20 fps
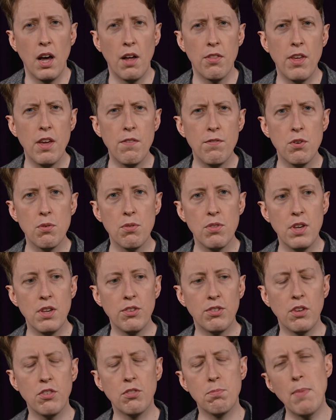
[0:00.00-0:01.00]
They view
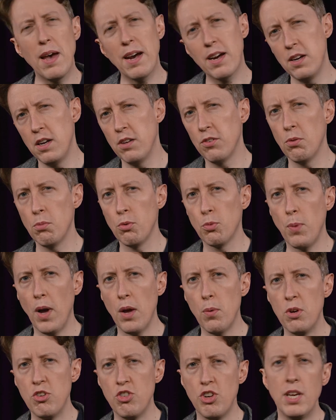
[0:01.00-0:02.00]
these as mechanisms by
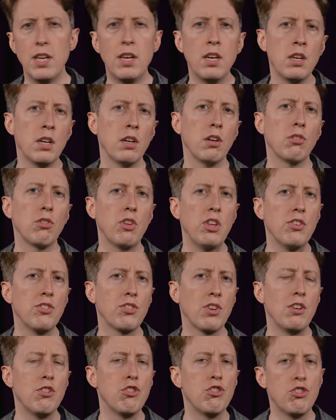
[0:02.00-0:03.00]
which hidden
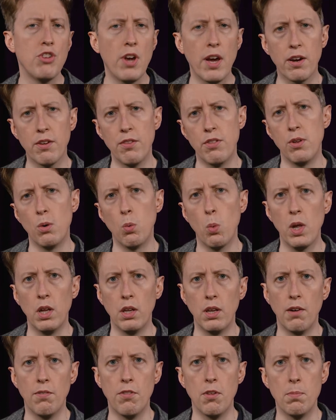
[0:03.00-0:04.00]
elites can check the
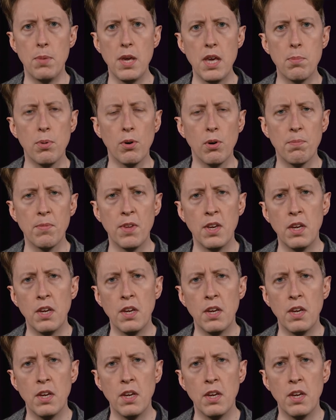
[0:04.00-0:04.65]
will of the people.